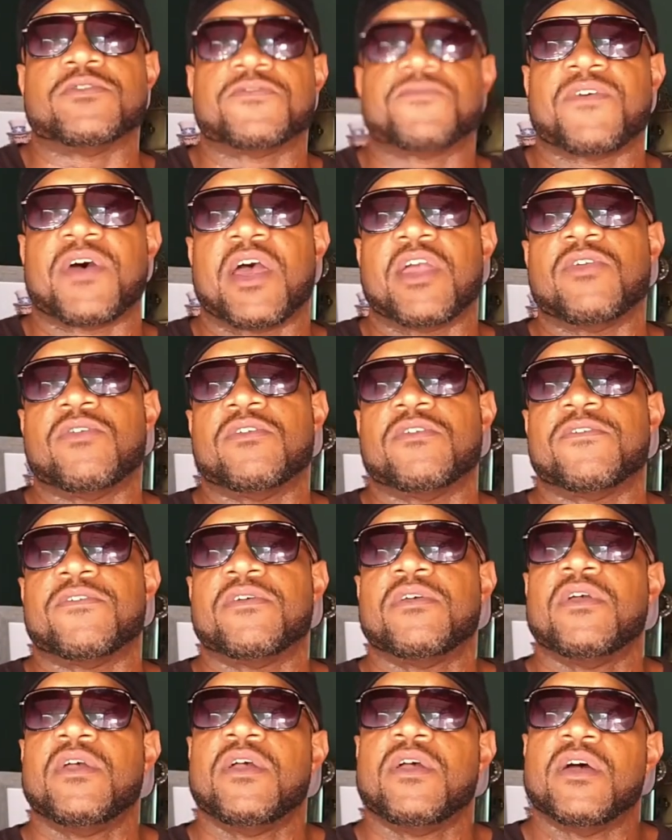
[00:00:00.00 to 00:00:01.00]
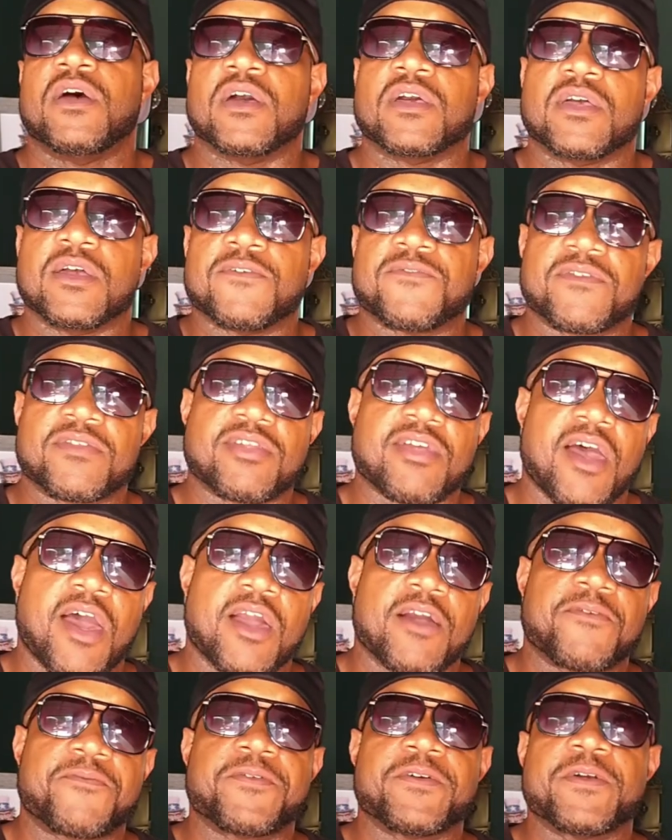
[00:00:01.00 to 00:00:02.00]
Find you a good
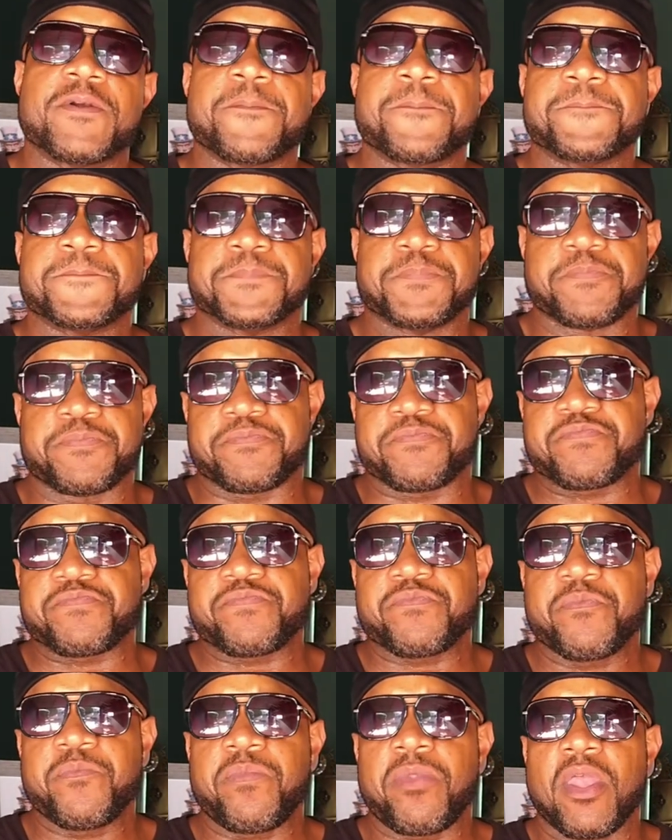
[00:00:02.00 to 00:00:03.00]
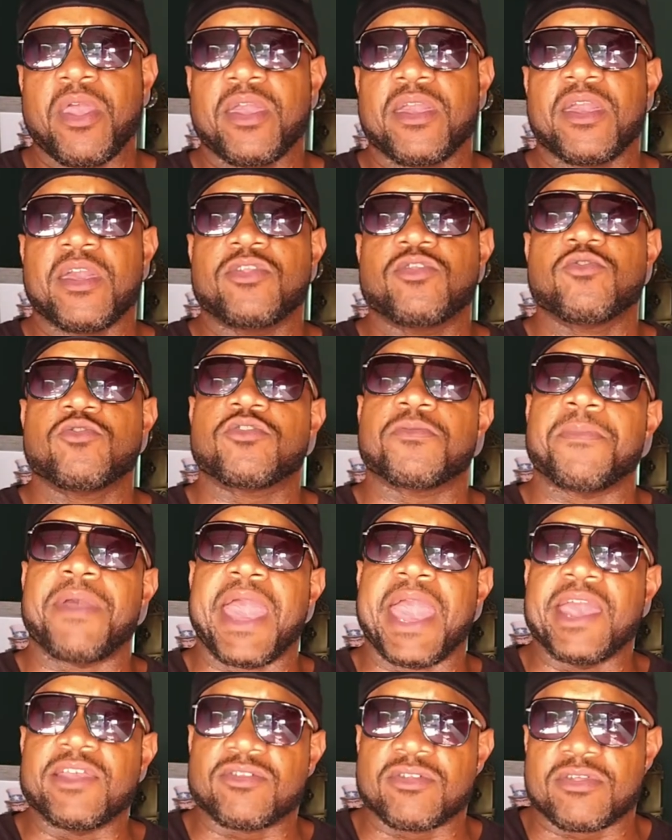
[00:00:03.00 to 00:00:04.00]
photographer. Get you some
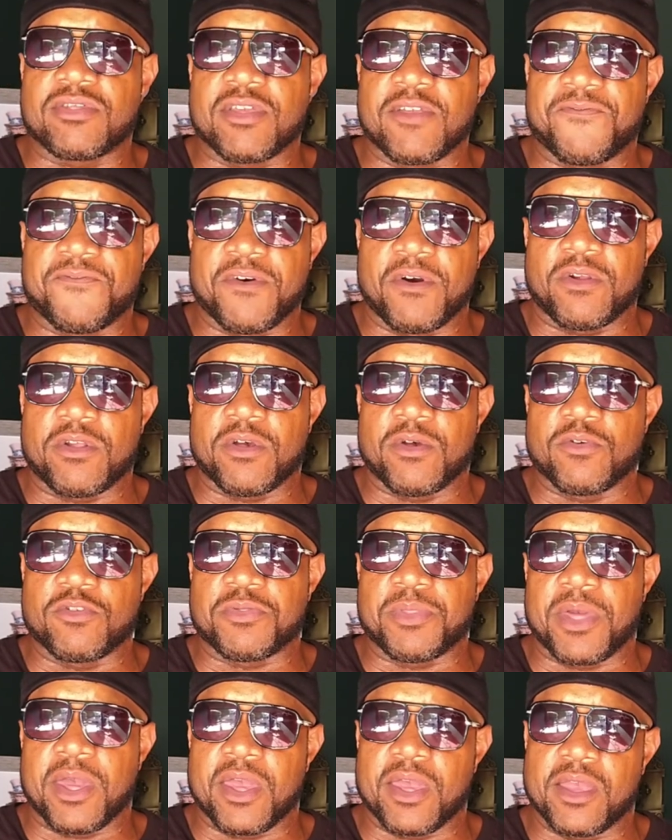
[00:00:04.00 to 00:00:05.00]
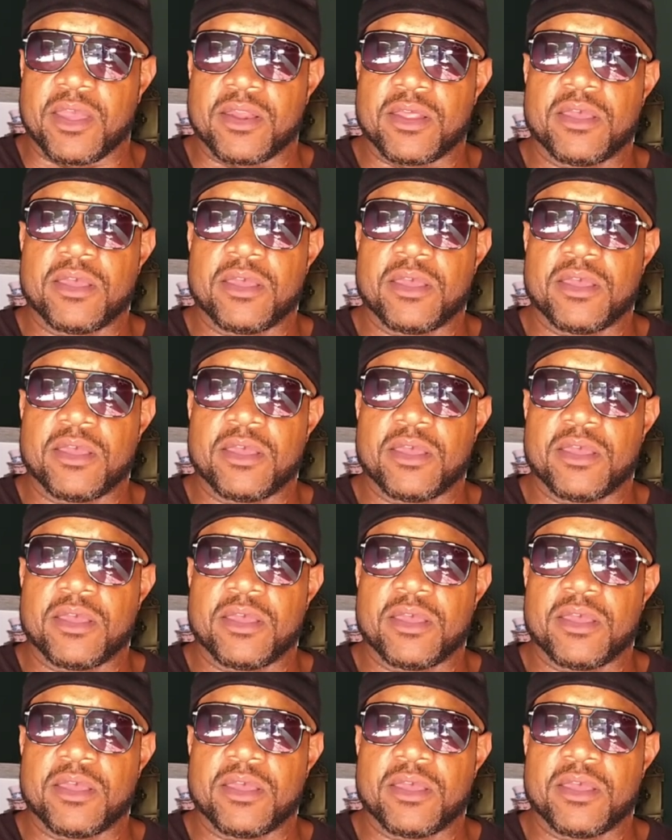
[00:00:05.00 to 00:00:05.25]
agency photos made.